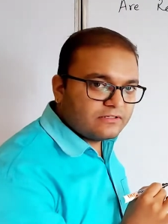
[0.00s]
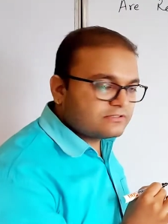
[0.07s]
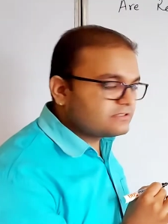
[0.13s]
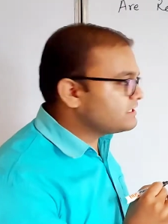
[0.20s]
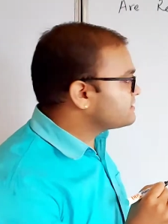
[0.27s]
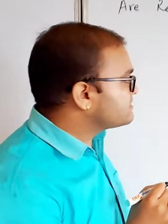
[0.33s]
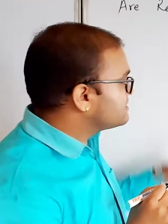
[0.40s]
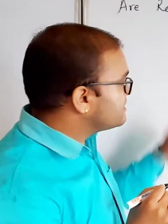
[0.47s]

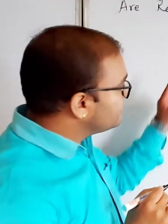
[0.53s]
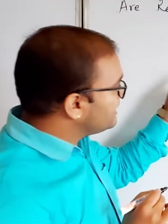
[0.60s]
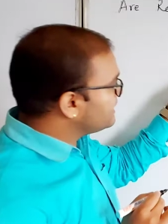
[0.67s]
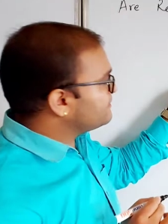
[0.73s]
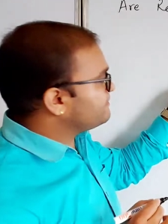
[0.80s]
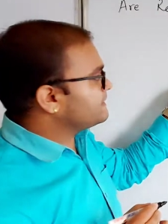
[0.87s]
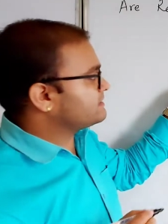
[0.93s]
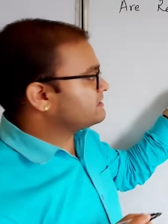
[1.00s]
The
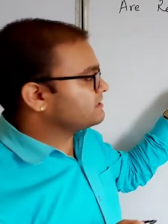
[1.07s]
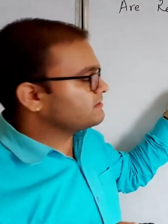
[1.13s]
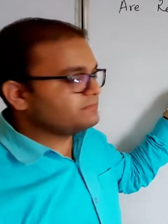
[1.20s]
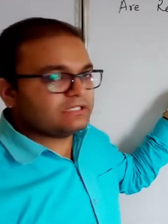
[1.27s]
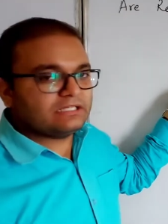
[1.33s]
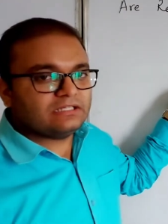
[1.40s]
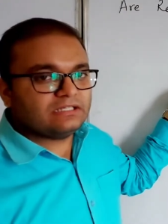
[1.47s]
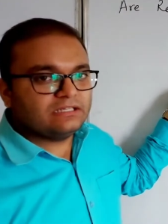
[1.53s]
similar person
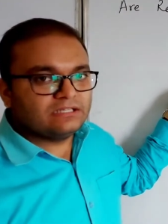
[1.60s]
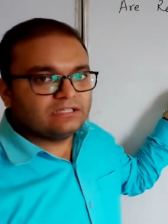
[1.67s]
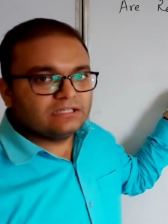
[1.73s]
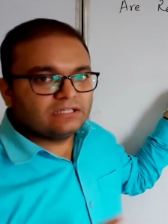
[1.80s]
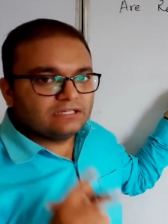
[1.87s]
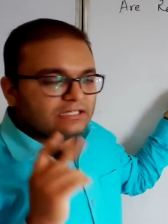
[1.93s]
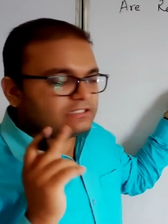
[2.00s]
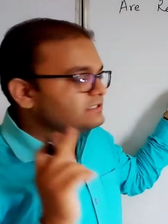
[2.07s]
B
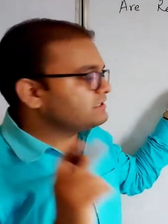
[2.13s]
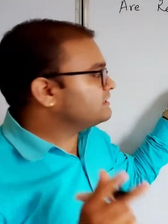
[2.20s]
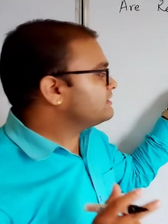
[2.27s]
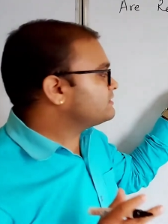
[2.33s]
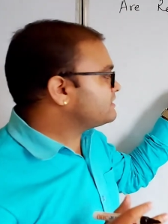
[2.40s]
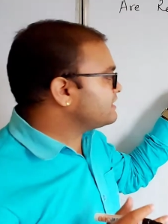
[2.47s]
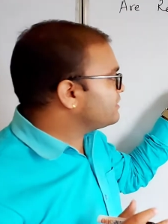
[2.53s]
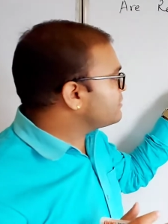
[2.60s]
is in the
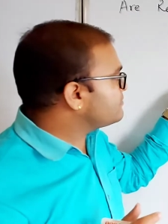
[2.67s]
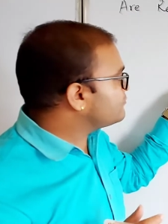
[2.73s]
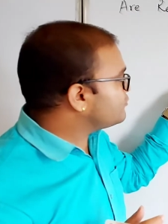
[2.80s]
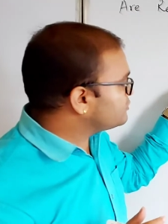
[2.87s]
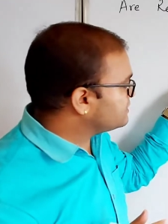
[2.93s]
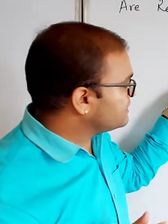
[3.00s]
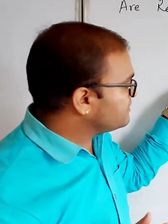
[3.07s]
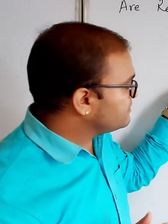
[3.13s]
state of
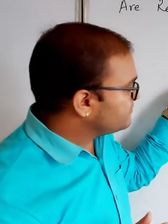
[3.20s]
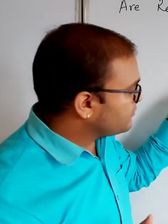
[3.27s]
motion